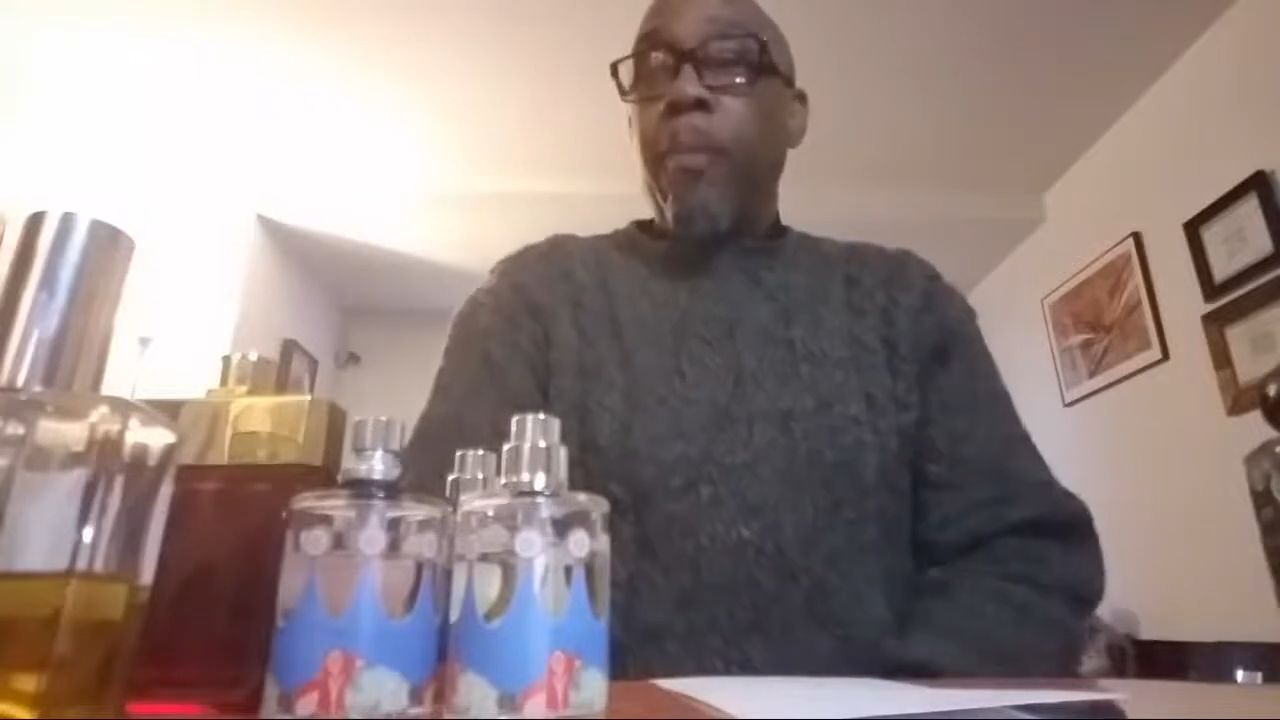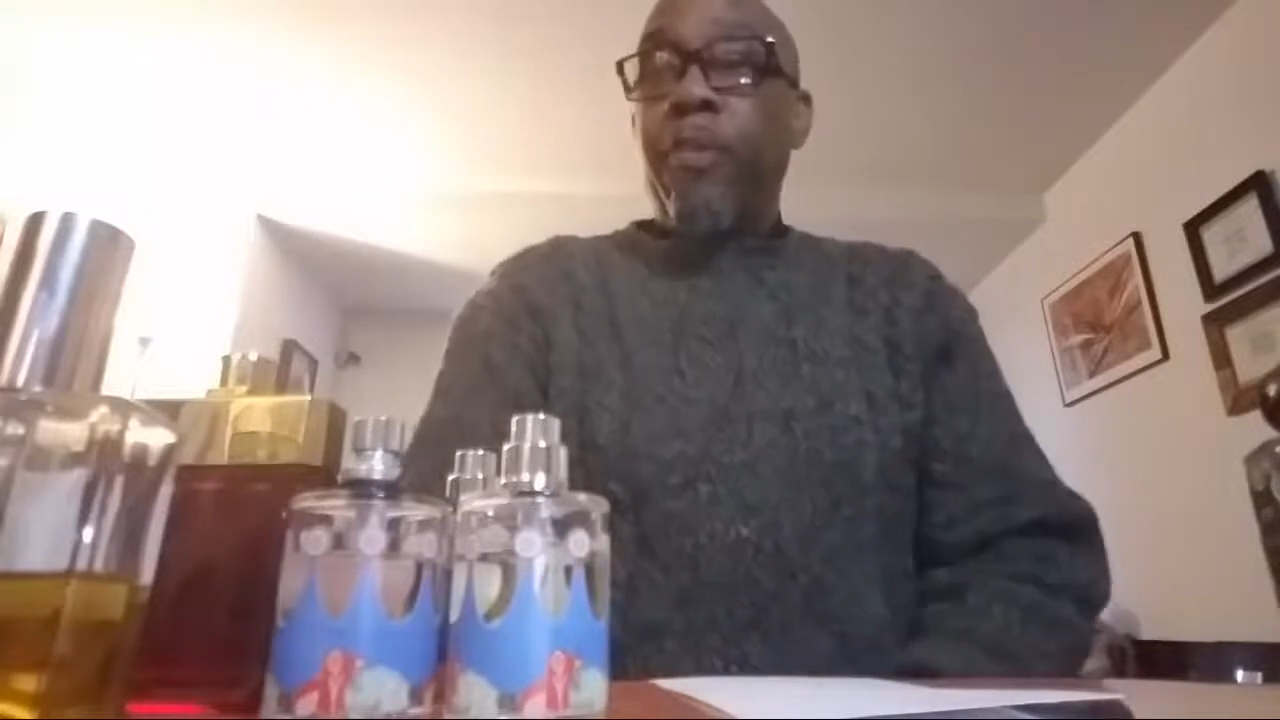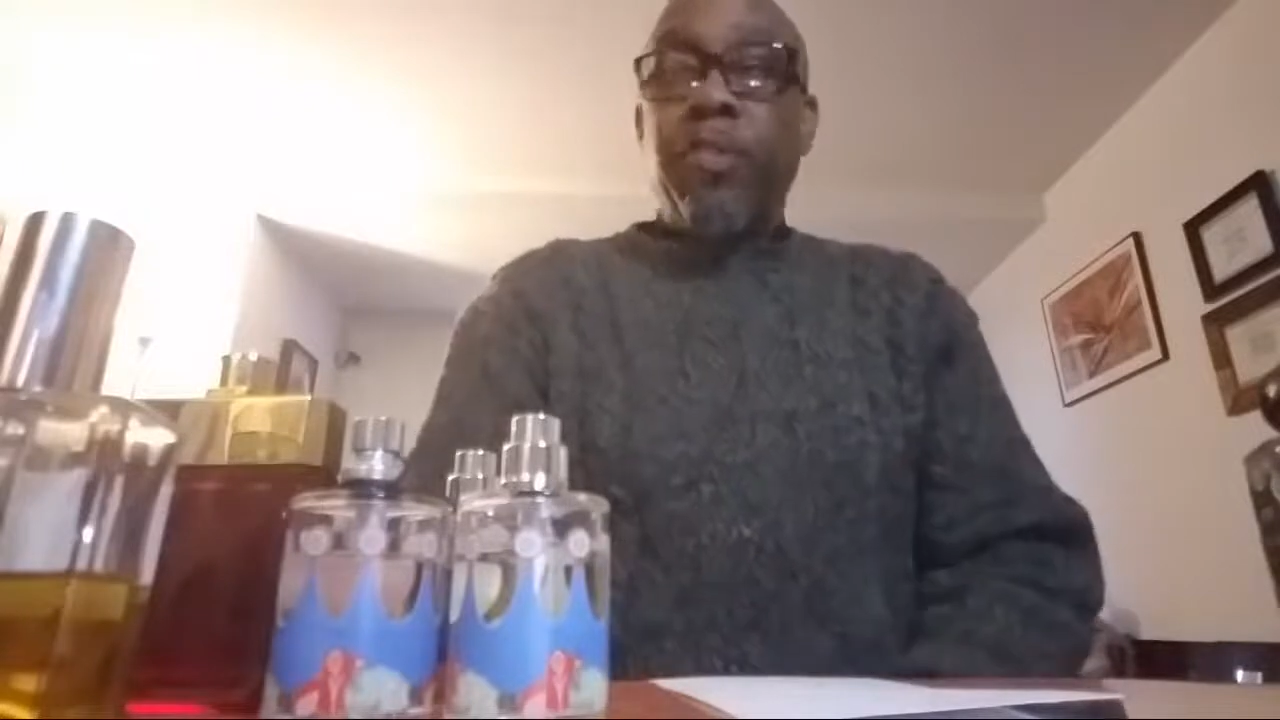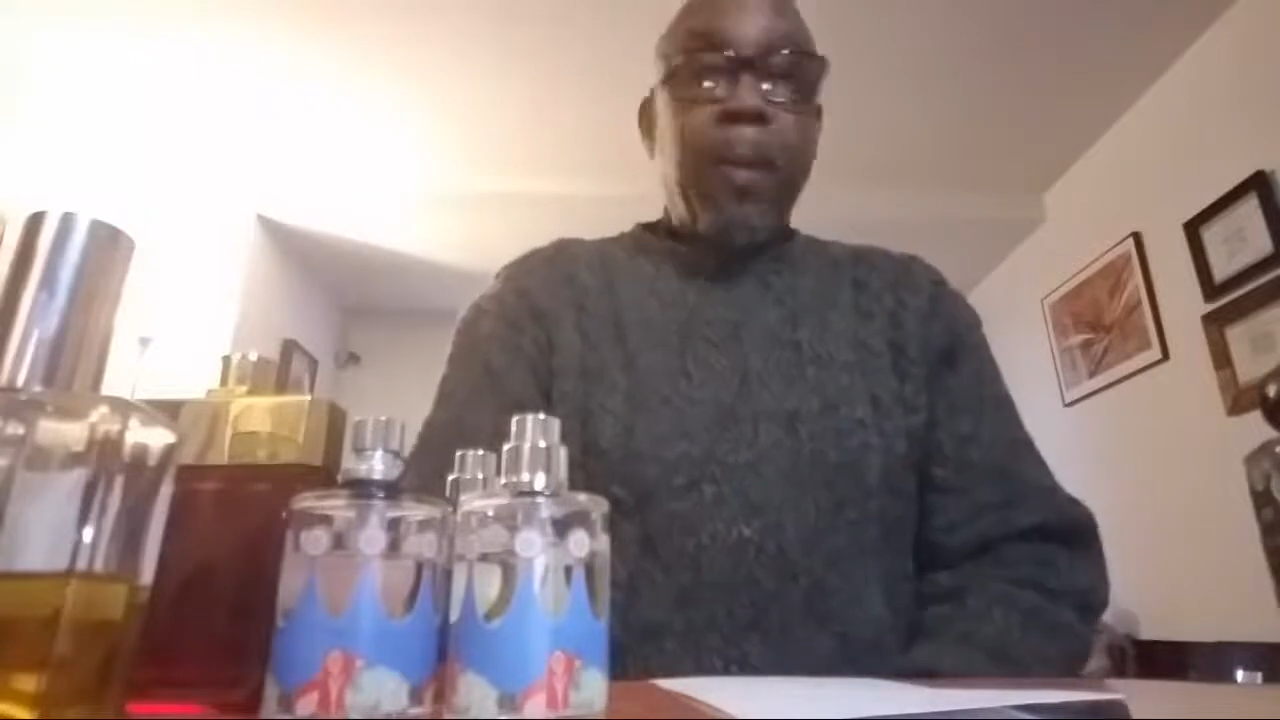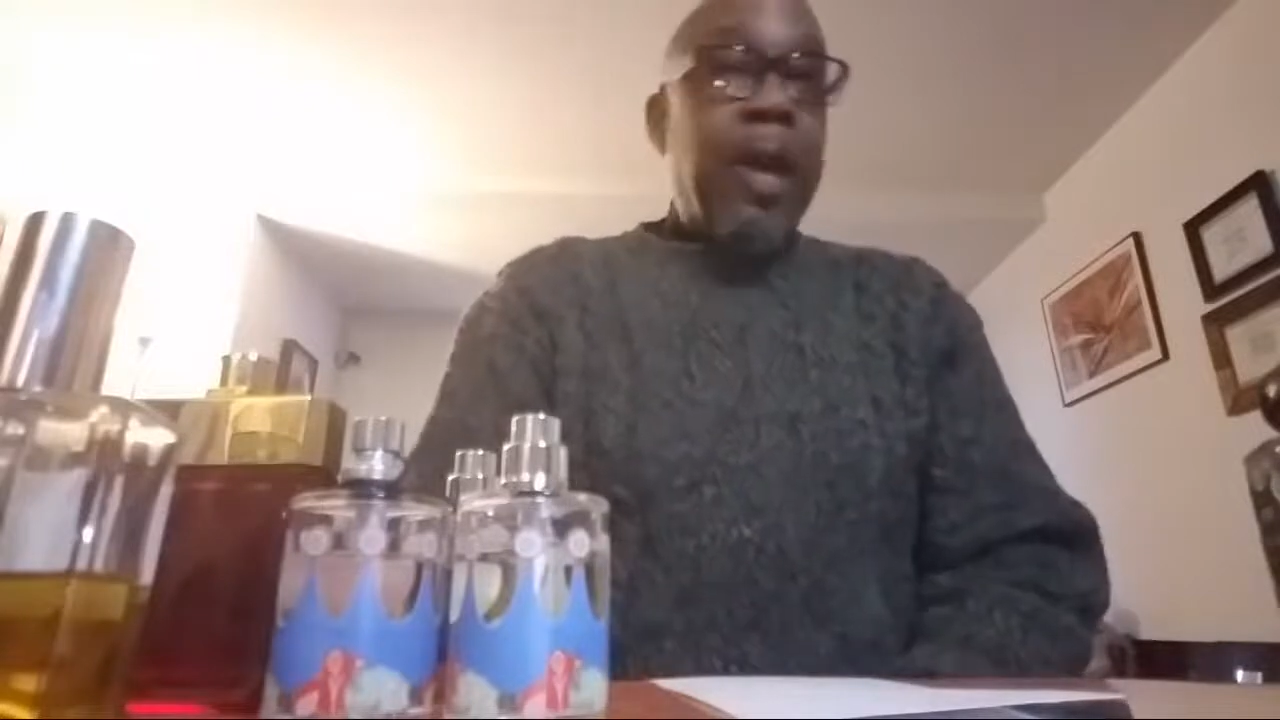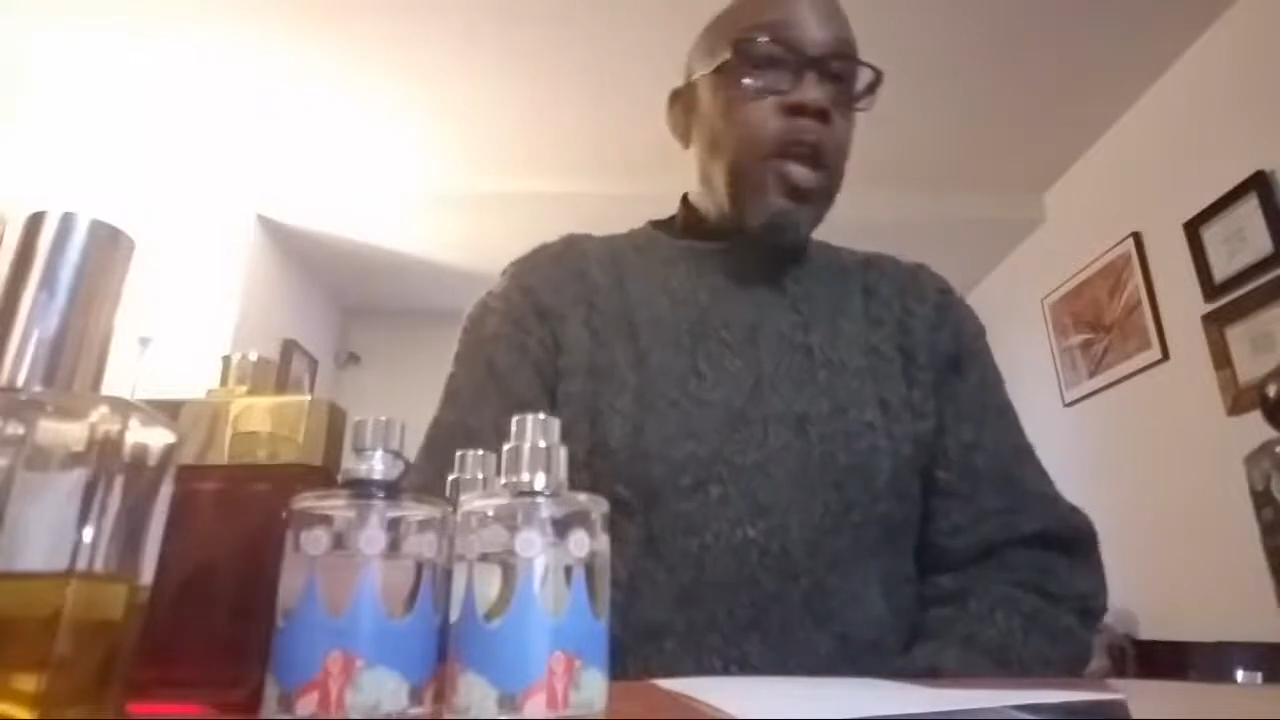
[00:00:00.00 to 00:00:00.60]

But somebody